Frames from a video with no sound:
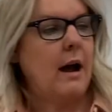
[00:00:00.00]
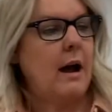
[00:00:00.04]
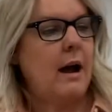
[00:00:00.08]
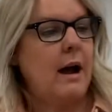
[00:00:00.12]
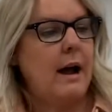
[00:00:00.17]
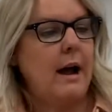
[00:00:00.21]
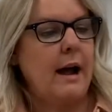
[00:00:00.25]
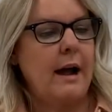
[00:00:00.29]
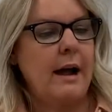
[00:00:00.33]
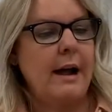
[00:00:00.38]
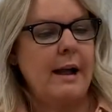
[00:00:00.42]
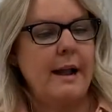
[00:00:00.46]

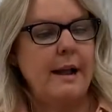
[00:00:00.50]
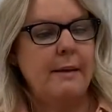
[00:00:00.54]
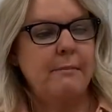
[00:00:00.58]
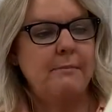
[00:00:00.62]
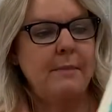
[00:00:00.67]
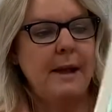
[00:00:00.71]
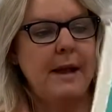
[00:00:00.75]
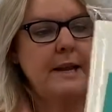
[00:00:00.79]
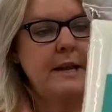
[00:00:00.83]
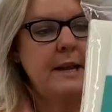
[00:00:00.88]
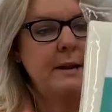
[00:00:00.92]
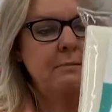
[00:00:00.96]
I am
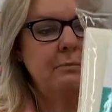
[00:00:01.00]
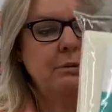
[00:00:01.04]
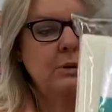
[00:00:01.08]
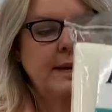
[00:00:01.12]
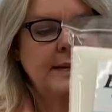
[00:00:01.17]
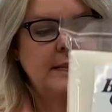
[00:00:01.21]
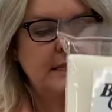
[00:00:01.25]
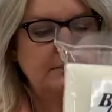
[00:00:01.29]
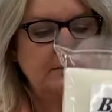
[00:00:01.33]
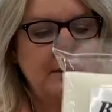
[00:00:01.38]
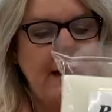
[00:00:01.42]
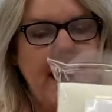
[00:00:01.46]
making
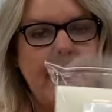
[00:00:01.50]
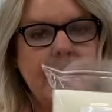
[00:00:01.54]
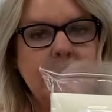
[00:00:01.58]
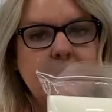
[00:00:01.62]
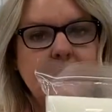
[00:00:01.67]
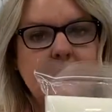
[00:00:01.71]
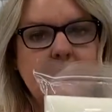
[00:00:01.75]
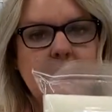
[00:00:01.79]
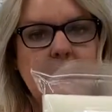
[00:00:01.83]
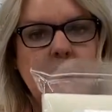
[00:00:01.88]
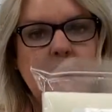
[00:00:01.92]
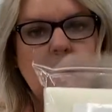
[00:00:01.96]

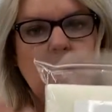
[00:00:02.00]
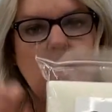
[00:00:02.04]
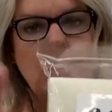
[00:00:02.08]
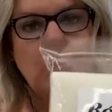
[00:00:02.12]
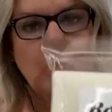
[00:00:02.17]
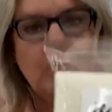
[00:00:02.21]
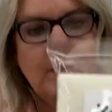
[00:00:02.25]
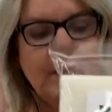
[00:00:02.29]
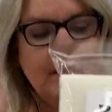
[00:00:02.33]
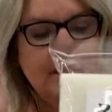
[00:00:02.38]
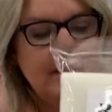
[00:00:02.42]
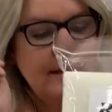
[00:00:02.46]
placemats
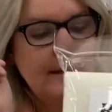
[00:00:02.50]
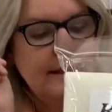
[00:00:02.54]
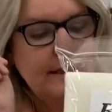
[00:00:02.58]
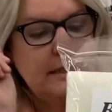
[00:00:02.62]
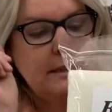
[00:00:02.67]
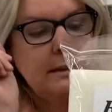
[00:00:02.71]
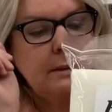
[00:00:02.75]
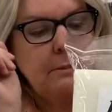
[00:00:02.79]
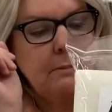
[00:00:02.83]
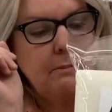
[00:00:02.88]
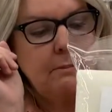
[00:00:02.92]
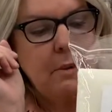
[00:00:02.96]
with this
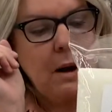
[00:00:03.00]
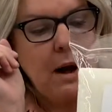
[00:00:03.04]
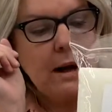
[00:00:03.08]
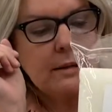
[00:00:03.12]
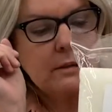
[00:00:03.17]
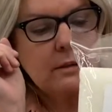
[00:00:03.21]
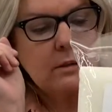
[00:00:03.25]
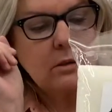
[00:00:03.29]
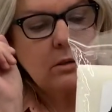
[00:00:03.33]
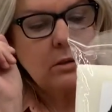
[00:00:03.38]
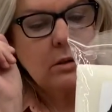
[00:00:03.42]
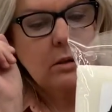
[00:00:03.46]

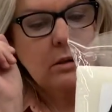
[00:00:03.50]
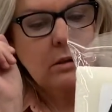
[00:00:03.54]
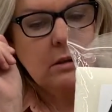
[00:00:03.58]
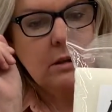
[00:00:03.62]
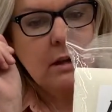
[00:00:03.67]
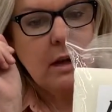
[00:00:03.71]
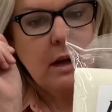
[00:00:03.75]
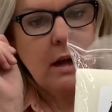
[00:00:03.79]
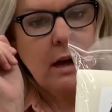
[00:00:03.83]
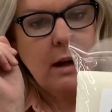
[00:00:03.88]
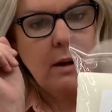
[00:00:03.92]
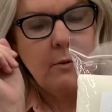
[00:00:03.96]

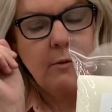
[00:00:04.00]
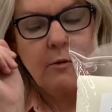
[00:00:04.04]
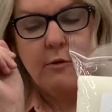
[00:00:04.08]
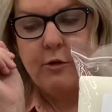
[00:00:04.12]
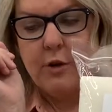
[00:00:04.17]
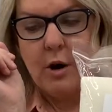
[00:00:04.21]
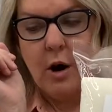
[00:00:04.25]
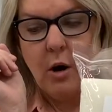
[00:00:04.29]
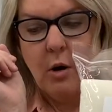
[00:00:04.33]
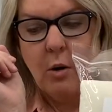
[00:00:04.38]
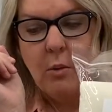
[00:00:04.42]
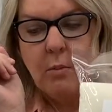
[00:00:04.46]
Bosal
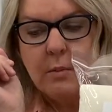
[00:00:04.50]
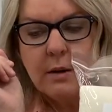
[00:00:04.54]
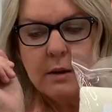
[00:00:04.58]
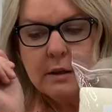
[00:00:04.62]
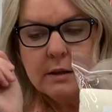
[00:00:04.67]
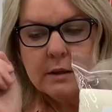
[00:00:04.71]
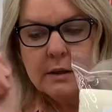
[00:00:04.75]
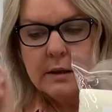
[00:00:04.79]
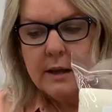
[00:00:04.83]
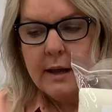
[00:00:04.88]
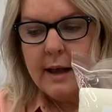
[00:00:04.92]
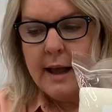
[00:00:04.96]
foam,
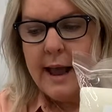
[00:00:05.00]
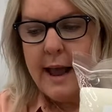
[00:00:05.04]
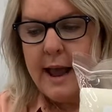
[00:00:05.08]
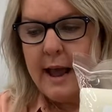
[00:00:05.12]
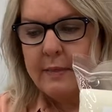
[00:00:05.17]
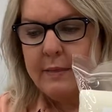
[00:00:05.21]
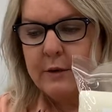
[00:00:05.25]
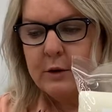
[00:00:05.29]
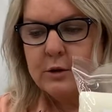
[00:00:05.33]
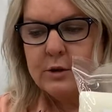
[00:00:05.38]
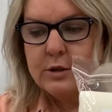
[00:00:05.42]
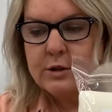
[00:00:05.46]
and
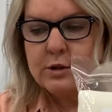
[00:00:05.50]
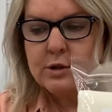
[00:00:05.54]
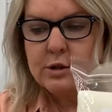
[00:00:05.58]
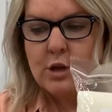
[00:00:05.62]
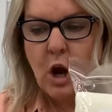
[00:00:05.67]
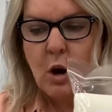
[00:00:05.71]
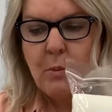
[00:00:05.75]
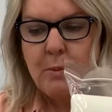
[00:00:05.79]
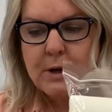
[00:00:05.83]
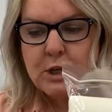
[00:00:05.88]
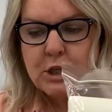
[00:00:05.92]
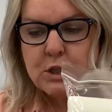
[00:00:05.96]
they're so
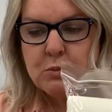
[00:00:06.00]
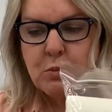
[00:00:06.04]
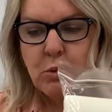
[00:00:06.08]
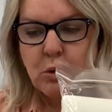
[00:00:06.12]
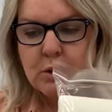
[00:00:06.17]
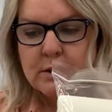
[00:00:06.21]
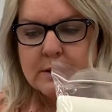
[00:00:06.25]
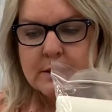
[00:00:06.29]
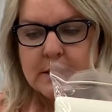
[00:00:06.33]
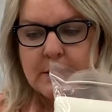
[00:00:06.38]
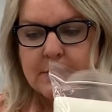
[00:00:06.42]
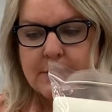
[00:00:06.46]
much more
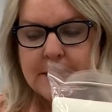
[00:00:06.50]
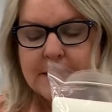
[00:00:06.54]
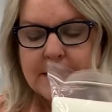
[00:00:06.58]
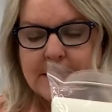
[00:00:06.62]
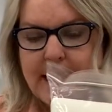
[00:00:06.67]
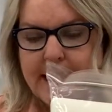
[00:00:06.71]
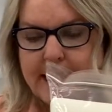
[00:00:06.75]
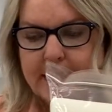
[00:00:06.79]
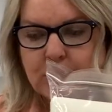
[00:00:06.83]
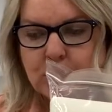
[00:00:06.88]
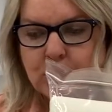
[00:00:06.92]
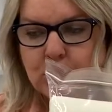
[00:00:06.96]

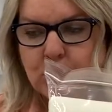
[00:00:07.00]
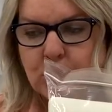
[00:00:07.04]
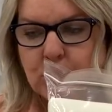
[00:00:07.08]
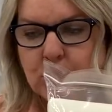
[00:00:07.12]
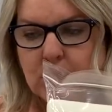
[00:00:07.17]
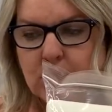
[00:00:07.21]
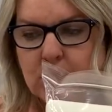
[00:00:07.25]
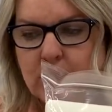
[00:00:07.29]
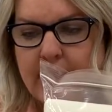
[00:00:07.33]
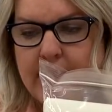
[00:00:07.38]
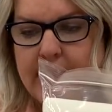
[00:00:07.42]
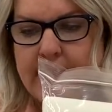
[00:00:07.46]

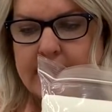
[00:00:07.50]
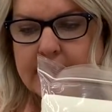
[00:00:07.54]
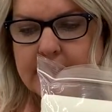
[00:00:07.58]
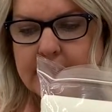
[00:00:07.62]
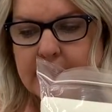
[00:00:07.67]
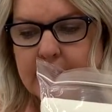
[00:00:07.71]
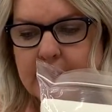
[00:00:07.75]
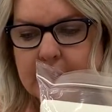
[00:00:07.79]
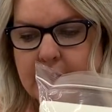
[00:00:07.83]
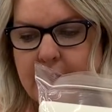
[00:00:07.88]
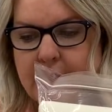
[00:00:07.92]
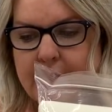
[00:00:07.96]
substantial,
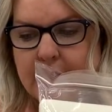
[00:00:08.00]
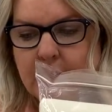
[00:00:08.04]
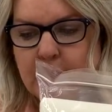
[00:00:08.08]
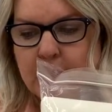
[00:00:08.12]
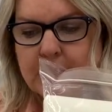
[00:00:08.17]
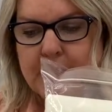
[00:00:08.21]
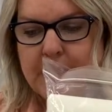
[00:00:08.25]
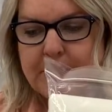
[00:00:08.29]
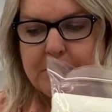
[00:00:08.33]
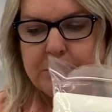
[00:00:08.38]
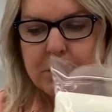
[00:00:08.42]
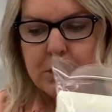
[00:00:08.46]
and like when
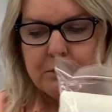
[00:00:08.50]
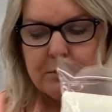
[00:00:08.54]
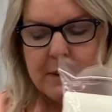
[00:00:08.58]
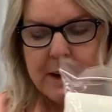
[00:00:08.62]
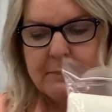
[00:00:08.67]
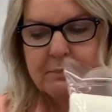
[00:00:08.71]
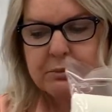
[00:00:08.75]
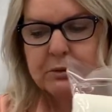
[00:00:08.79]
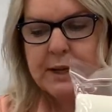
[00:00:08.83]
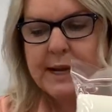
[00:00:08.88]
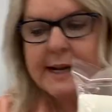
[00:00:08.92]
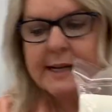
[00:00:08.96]
I put my
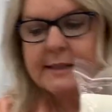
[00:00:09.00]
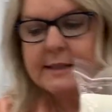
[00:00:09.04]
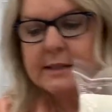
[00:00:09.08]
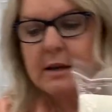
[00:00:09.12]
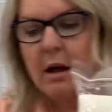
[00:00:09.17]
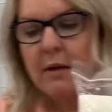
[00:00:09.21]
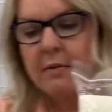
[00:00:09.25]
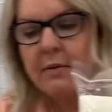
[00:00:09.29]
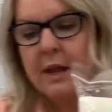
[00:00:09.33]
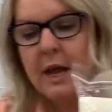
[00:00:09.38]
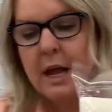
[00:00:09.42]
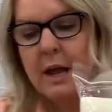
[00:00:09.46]
plates
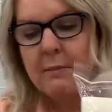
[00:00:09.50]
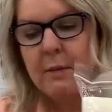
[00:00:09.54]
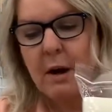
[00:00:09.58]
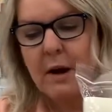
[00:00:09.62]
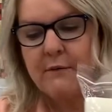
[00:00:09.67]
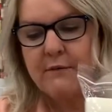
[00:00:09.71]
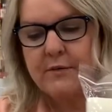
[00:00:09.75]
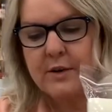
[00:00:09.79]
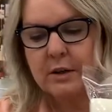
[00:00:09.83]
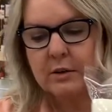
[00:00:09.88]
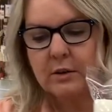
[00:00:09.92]
on them, I feel